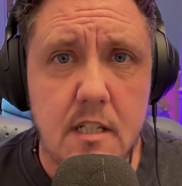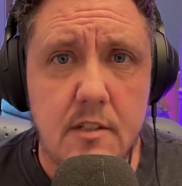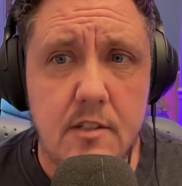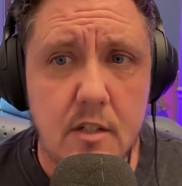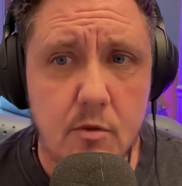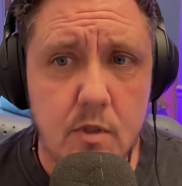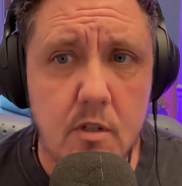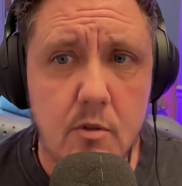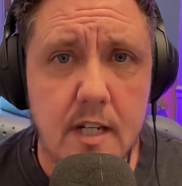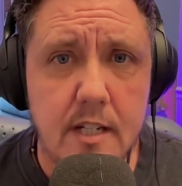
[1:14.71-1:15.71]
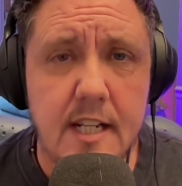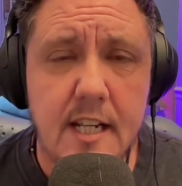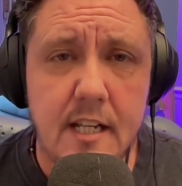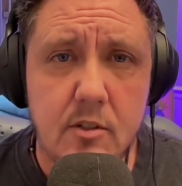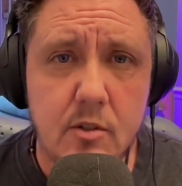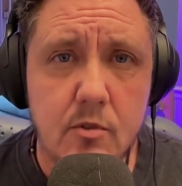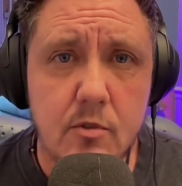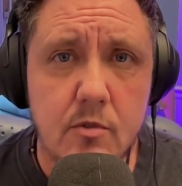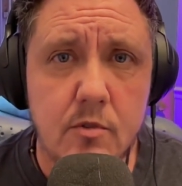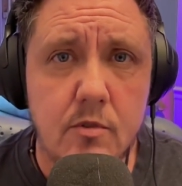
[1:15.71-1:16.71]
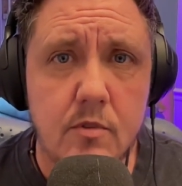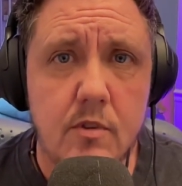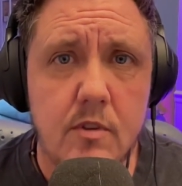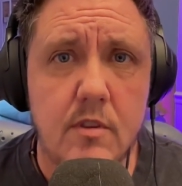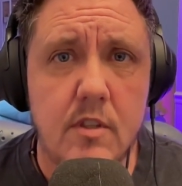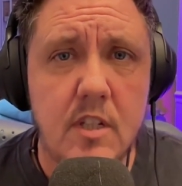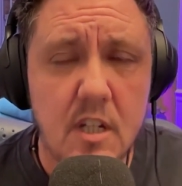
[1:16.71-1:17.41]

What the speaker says: don't know how to handle the